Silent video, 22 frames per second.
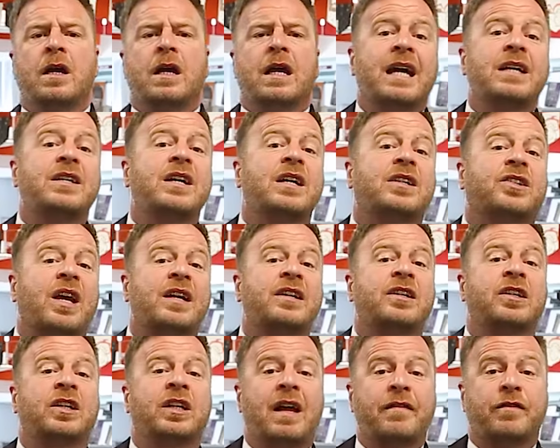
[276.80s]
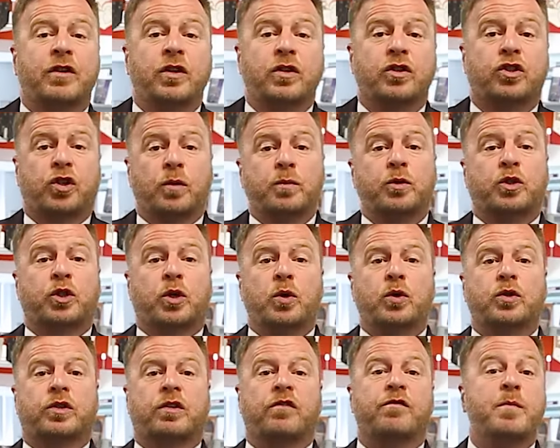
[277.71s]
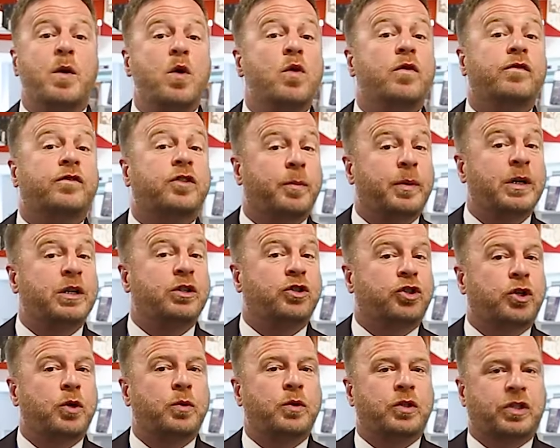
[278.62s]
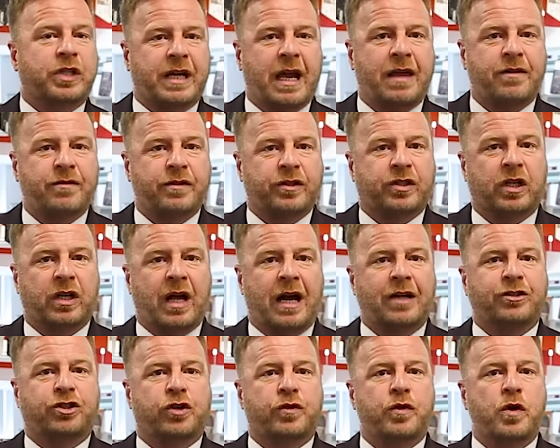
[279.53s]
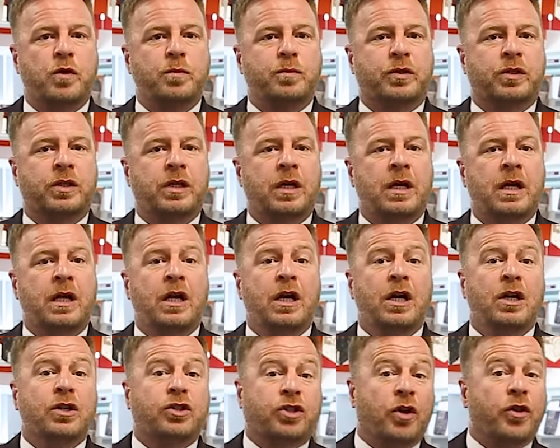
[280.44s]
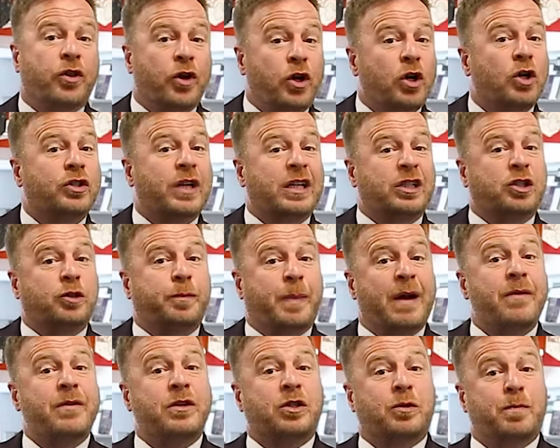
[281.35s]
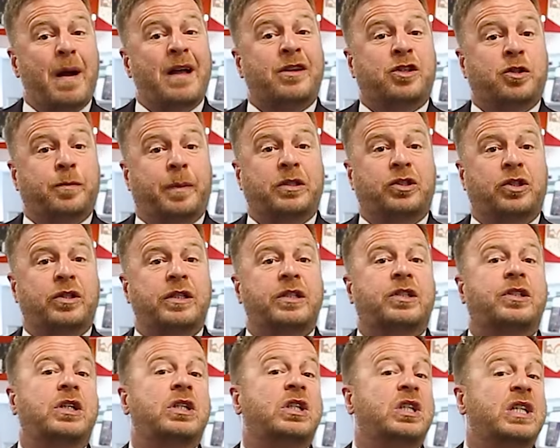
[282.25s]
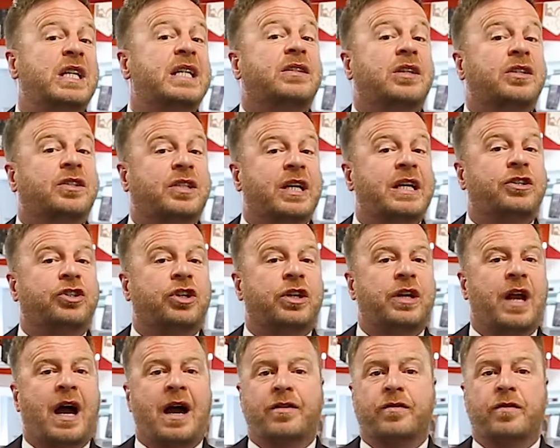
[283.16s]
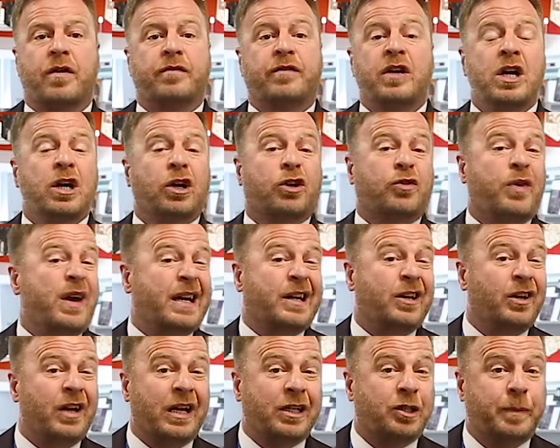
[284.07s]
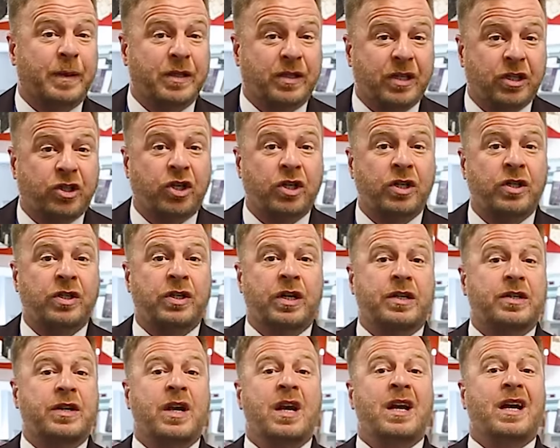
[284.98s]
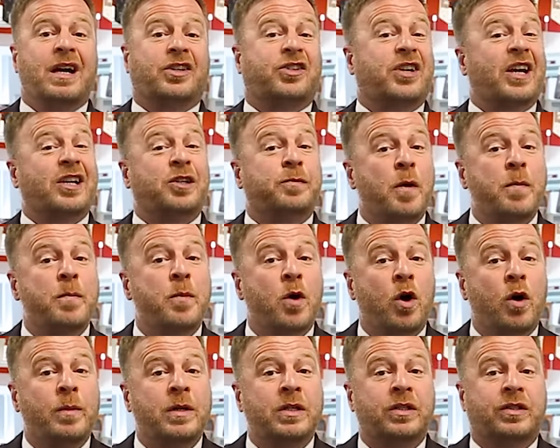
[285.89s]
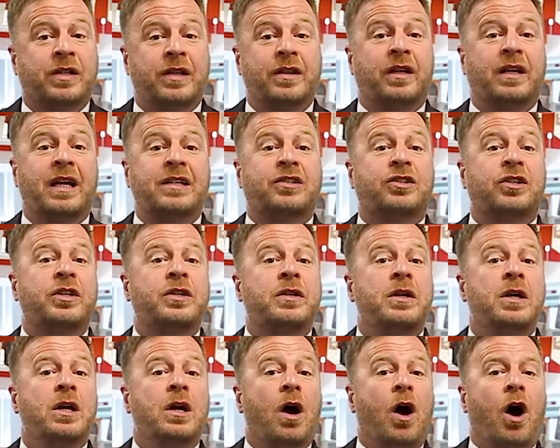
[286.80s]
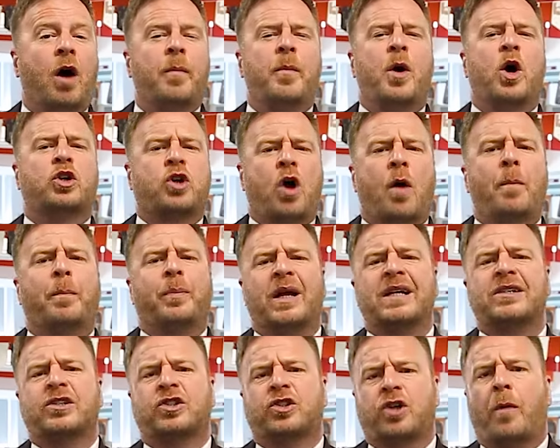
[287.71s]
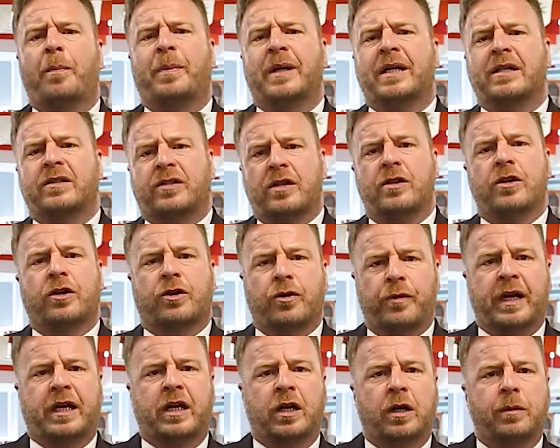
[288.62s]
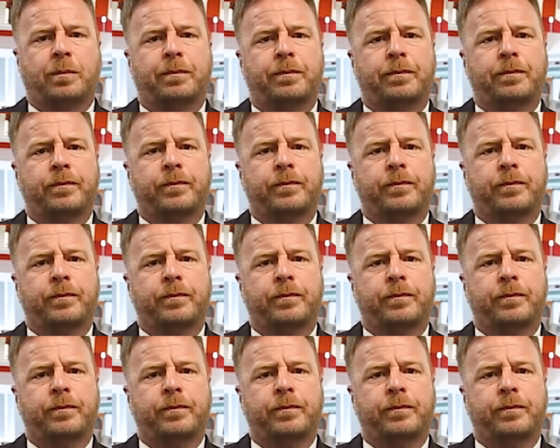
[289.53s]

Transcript: In year 10 and 11, some schools have moved to bringing students together into larger groups. So those experienced maths specialists can lead the teaching either of critical exposition and assessment moments in the lesson or more complex topics in the curriculum.